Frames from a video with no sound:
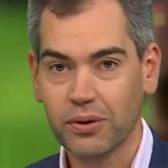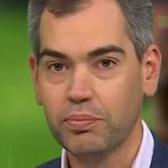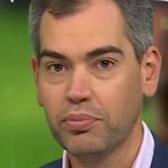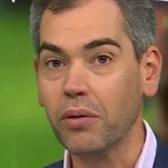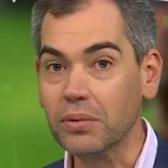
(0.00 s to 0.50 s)
sort
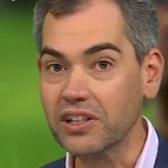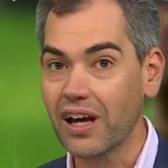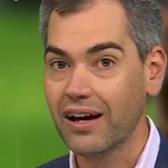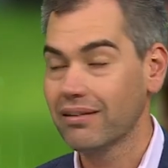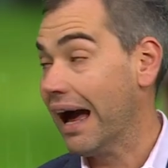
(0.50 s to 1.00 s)
of
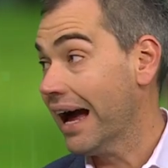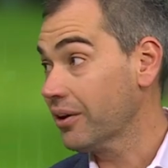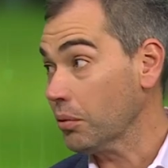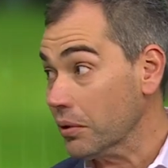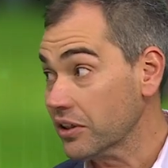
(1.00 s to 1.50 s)
probably
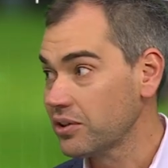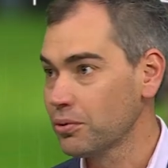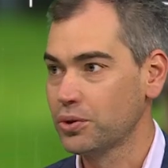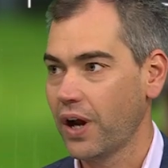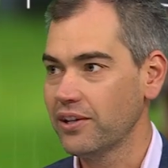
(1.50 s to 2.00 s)
arguably
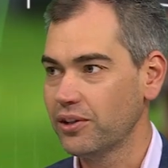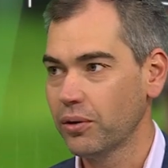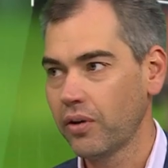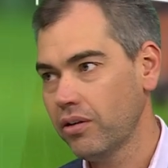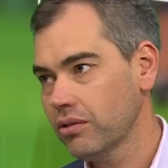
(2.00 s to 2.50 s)
still
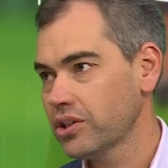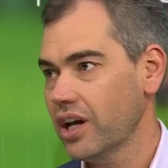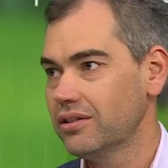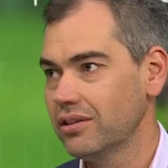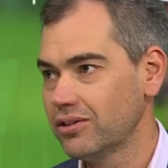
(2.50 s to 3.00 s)
chasing, although not
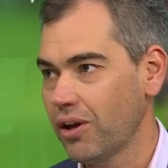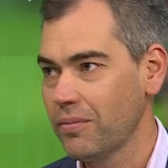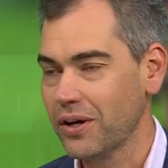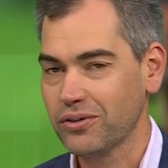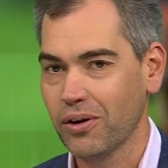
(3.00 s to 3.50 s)
chasing
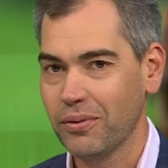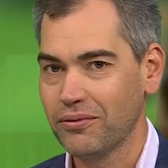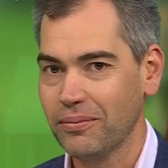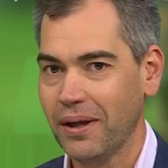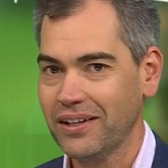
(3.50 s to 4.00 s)
so much,
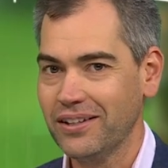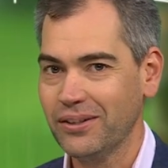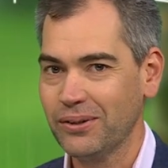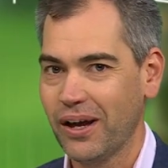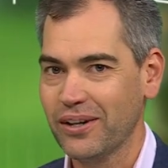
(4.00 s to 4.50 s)
Simon, from that
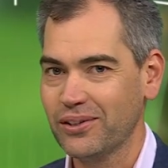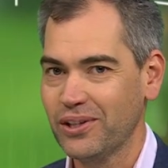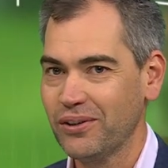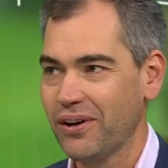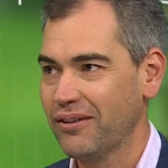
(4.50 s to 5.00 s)
Guineas
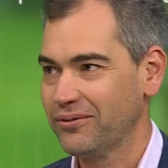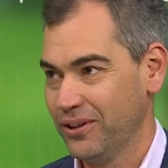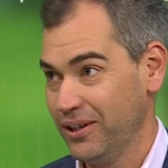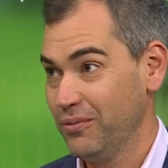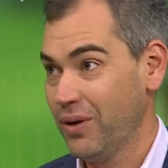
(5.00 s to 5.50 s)
last year
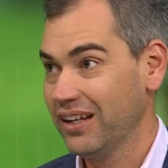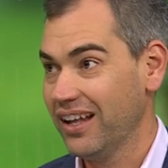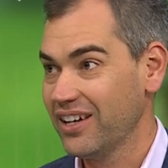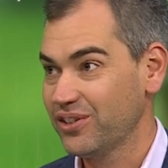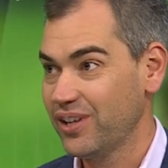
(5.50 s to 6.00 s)
after he
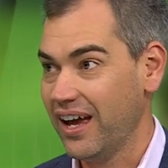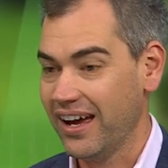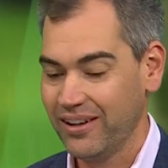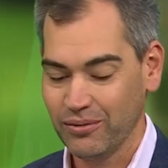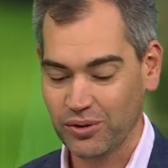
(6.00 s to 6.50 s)
won last
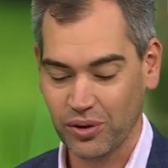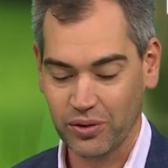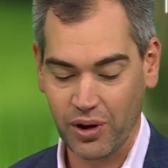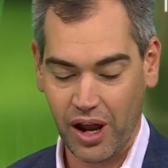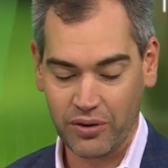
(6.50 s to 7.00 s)
start. It was
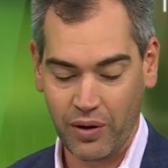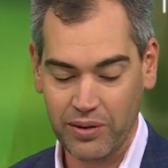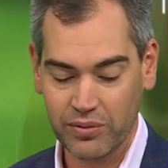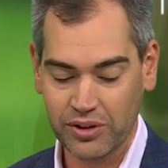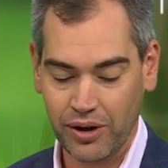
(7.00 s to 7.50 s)
a
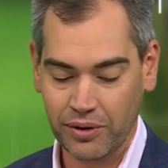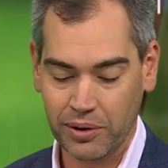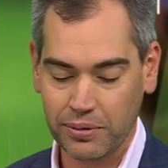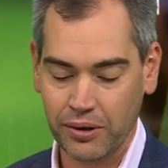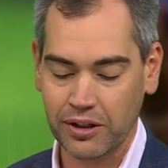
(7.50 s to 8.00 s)
great result
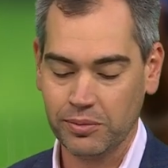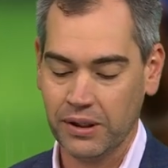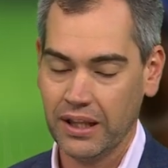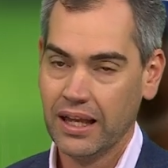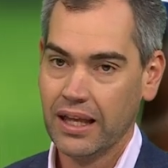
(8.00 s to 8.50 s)
at a price,
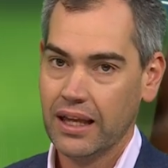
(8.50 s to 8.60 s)
but